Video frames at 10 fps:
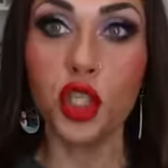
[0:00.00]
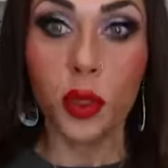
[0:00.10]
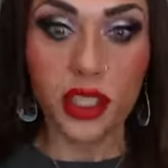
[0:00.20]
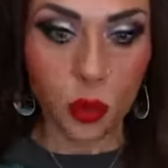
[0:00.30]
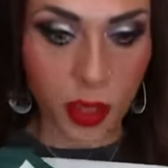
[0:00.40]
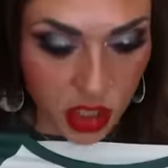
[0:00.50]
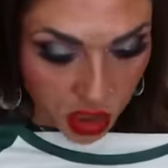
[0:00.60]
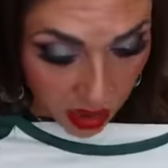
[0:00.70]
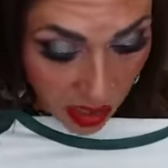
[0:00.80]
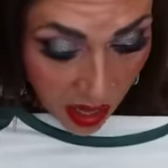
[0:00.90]
to a
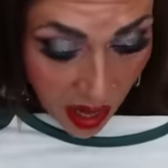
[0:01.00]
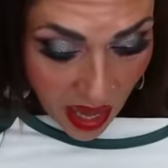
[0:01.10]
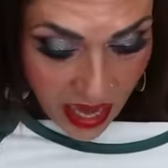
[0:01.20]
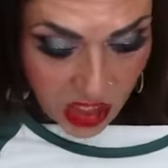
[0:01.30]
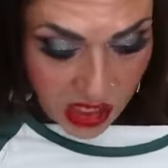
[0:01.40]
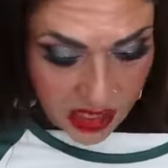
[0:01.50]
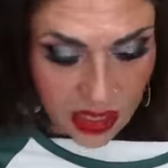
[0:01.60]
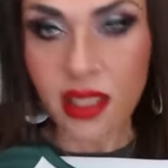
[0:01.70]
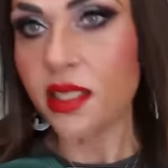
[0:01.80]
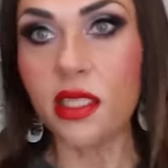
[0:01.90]
sweatshirt. I just
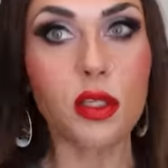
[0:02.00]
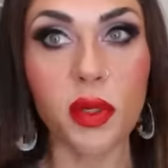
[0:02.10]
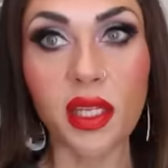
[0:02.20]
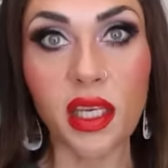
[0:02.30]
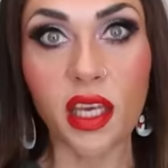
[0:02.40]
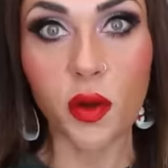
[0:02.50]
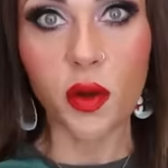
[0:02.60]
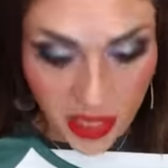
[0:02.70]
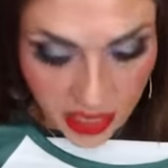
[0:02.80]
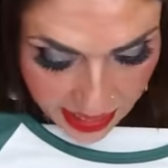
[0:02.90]
think this is really
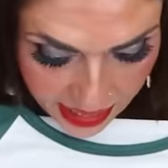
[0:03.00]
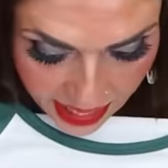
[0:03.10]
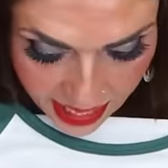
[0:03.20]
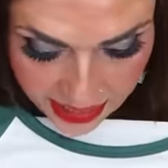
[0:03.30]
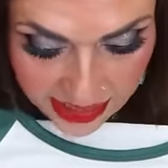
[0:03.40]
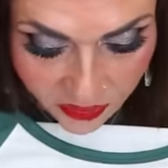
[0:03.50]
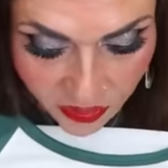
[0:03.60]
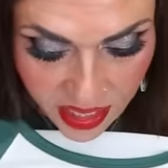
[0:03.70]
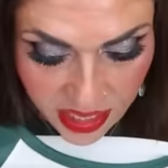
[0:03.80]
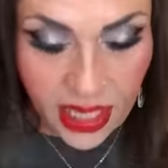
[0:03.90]
cute. And again, it has the
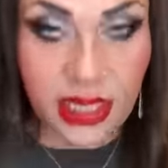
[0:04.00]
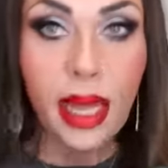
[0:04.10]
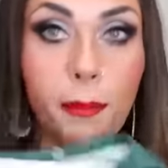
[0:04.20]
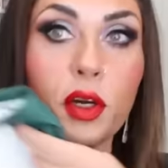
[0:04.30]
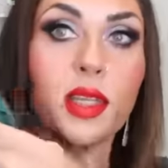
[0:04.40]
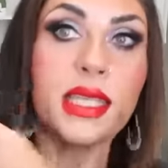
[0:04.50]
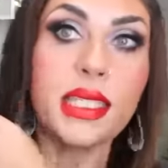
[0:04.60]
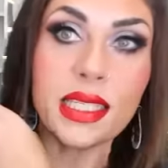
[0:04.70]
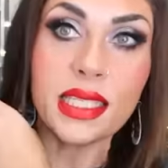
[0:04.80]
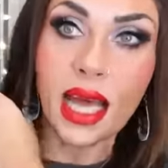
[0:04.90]
fun leopard
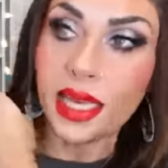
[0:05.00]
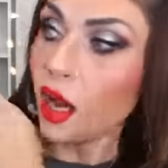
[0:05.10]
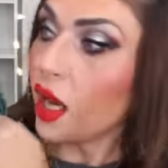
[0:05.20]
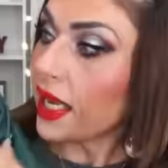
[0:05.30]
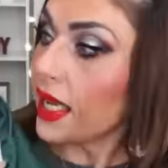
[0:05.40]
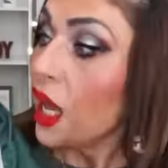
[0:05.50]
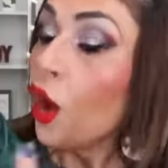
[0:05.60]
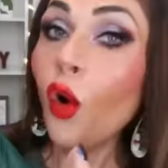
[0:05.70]
design on it.